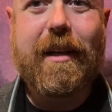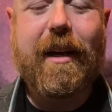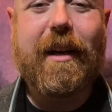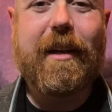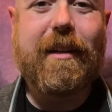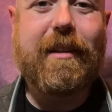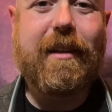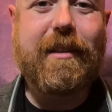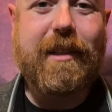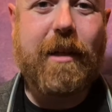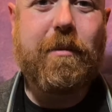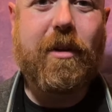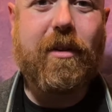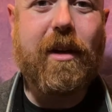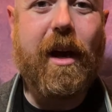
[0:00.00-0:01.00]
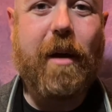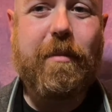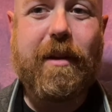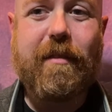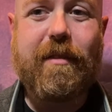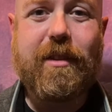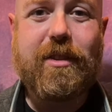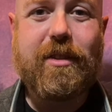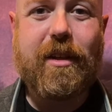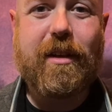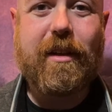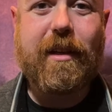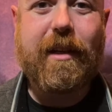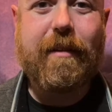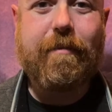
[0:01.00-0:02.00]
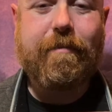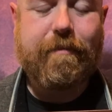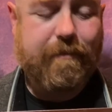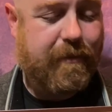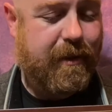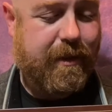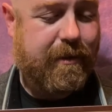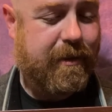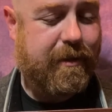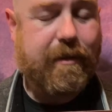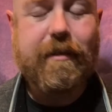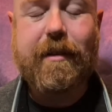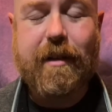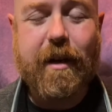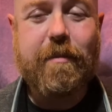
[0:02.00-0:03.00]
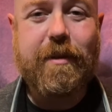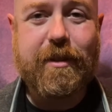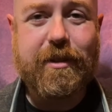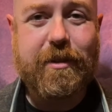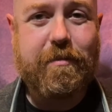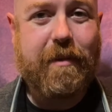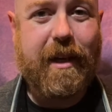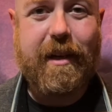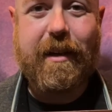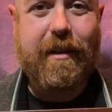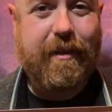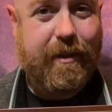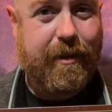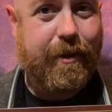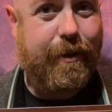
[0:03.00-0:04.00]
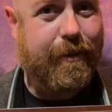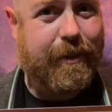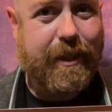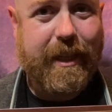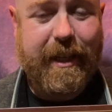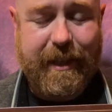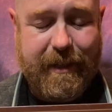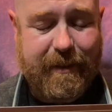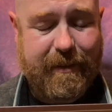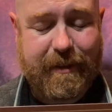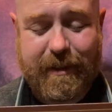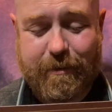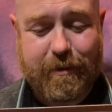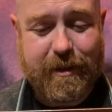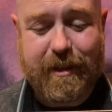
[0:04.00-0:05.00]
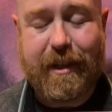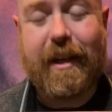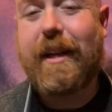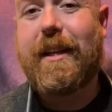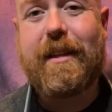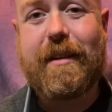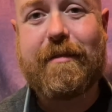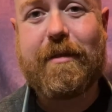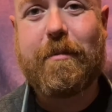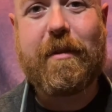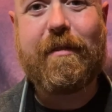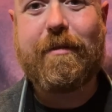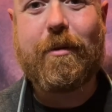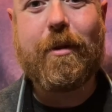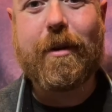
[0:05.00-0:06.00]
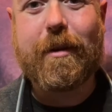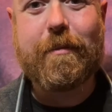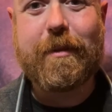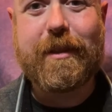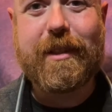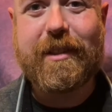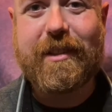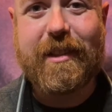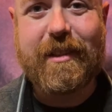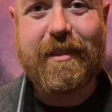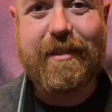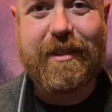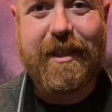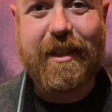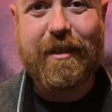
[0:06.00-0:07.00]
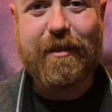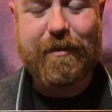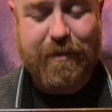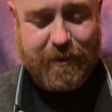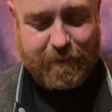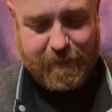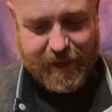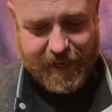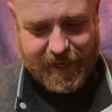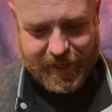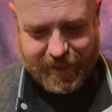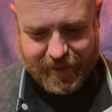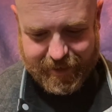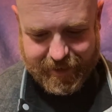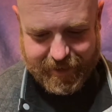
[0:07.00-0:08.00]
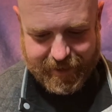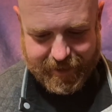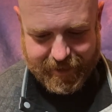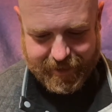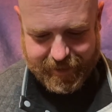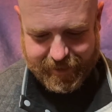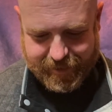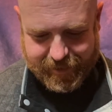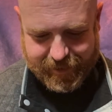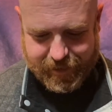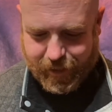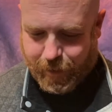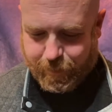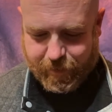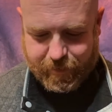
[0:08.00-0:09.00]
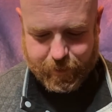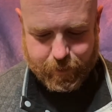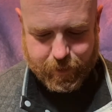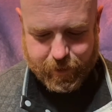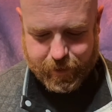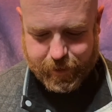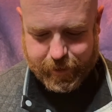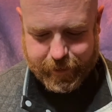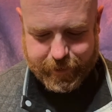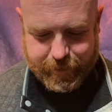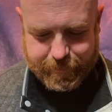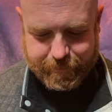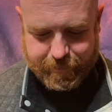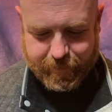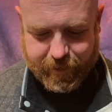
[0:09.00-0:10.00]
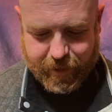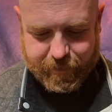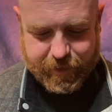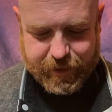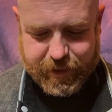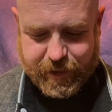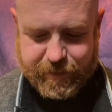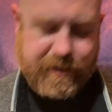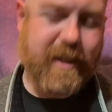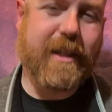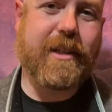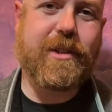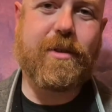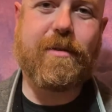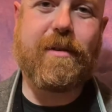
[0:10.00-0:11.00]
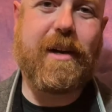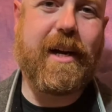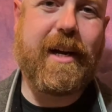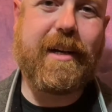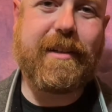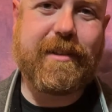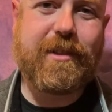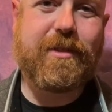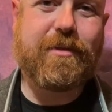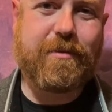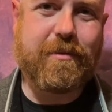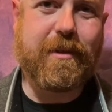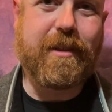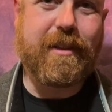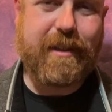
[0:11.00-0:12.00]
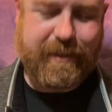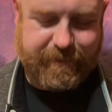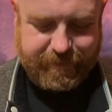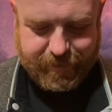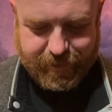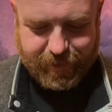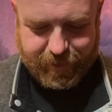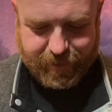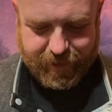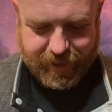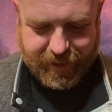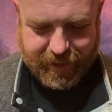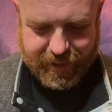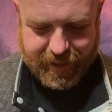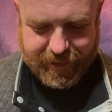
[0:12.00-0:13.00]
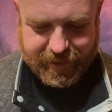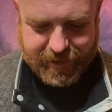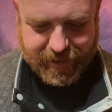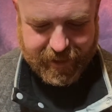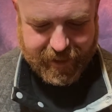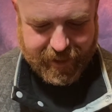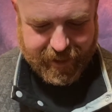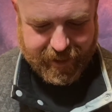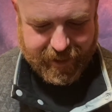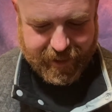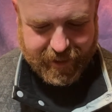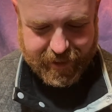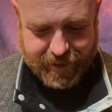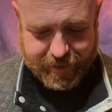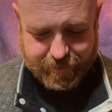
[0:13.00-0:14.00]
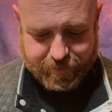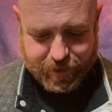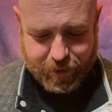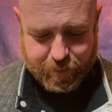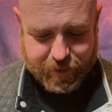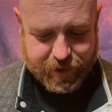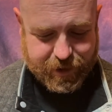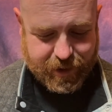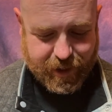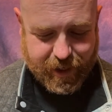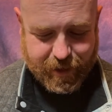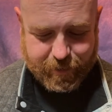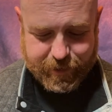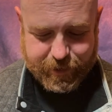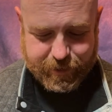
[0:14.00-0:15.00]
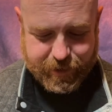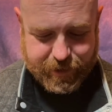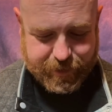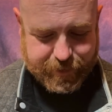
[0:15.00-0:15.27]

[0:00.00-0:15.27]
a demo copy of the song. And well, the Carpenters made it a huge hit. It wasn't anything from before, but just a jingle for a bank. Top of the World, their version of Ticket to Ride is really, really nice. Superstar, which was